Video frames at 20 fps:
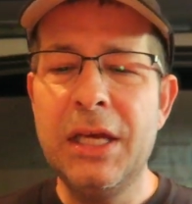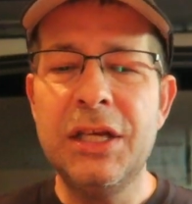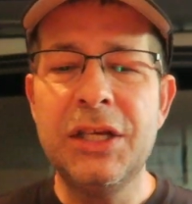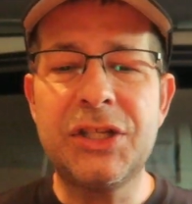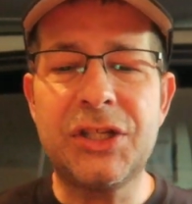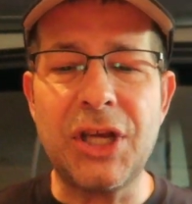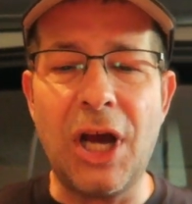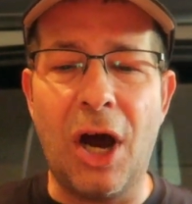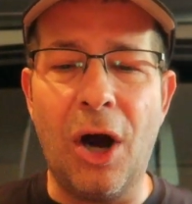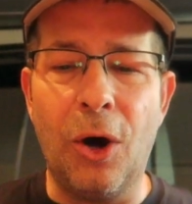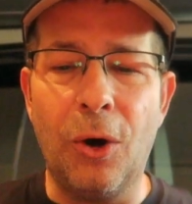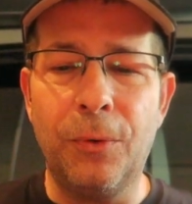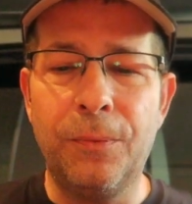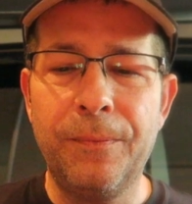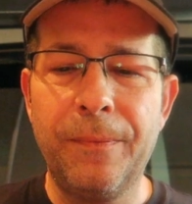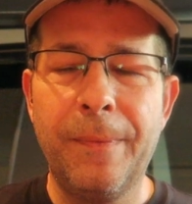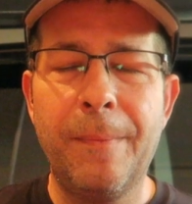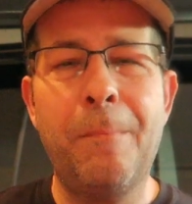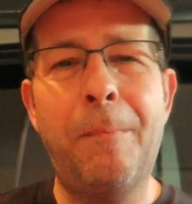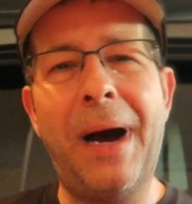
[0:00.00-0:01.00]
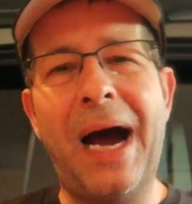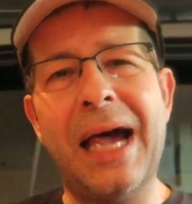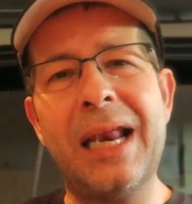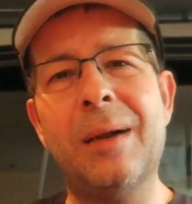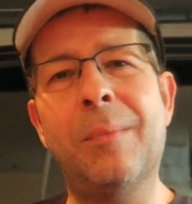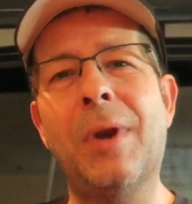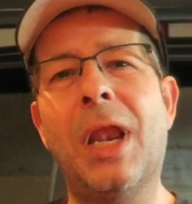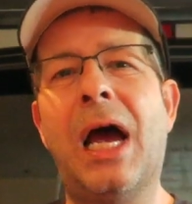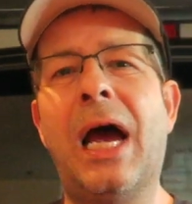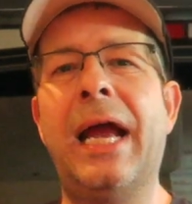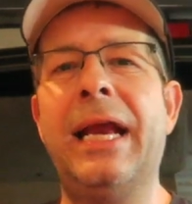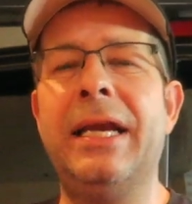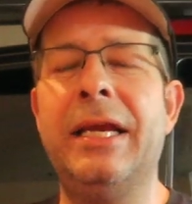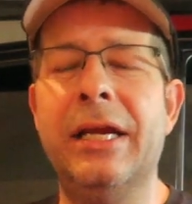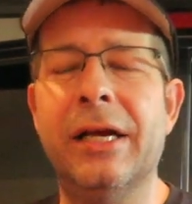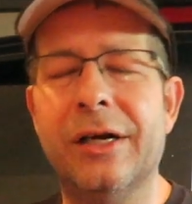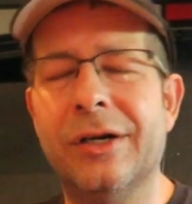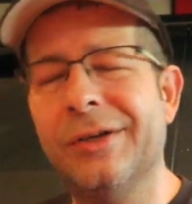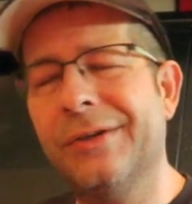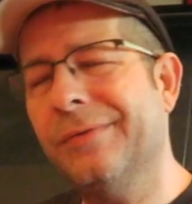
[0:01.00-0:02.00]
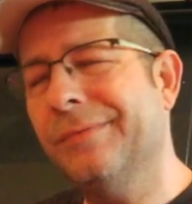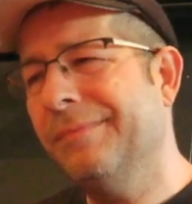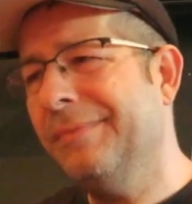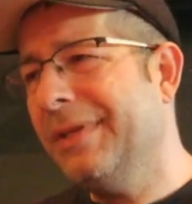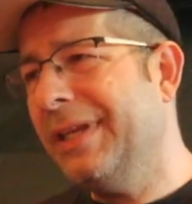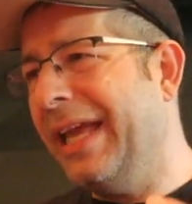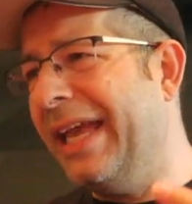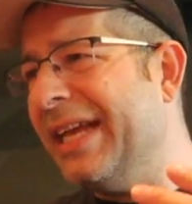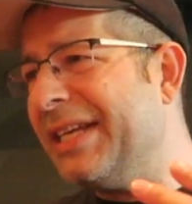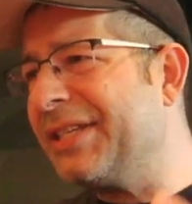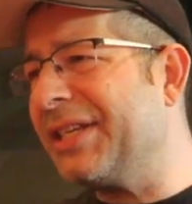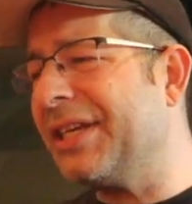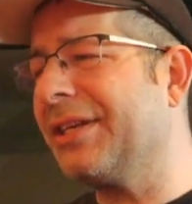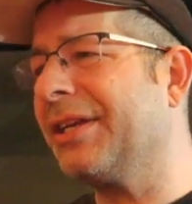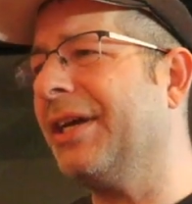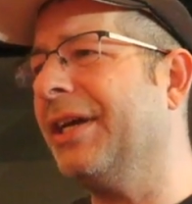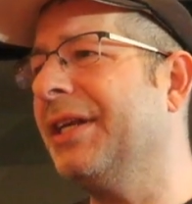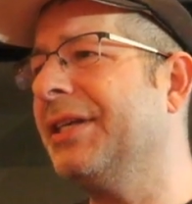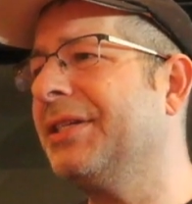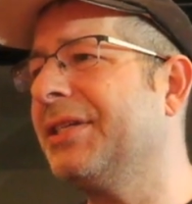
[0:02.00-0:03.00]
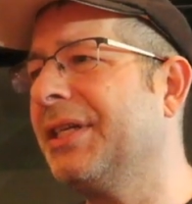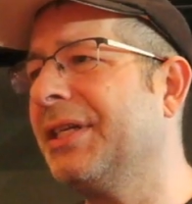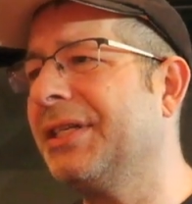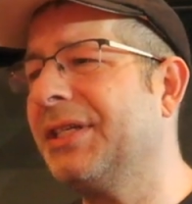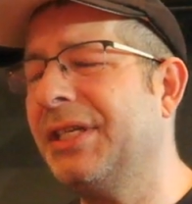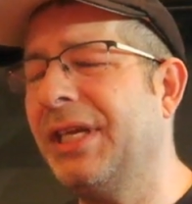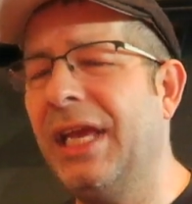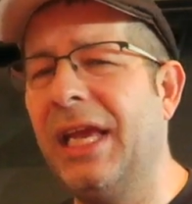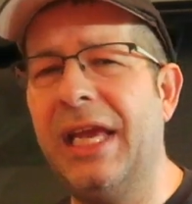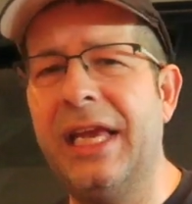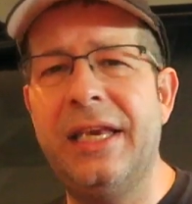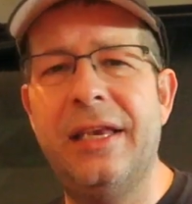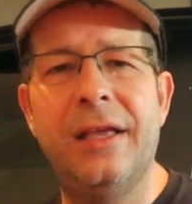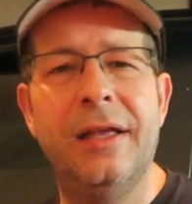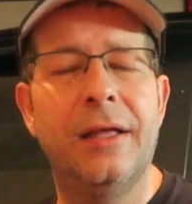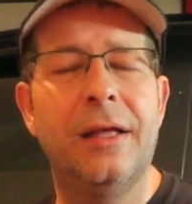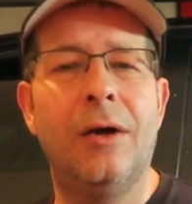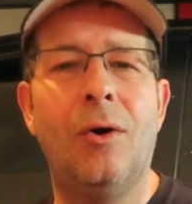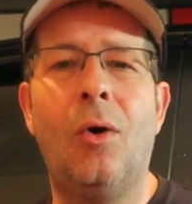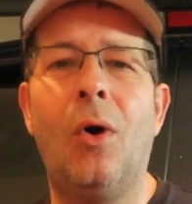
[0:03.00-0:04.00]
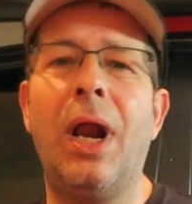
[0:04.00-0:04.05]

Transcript: So, bottom line here, is it going to succeed?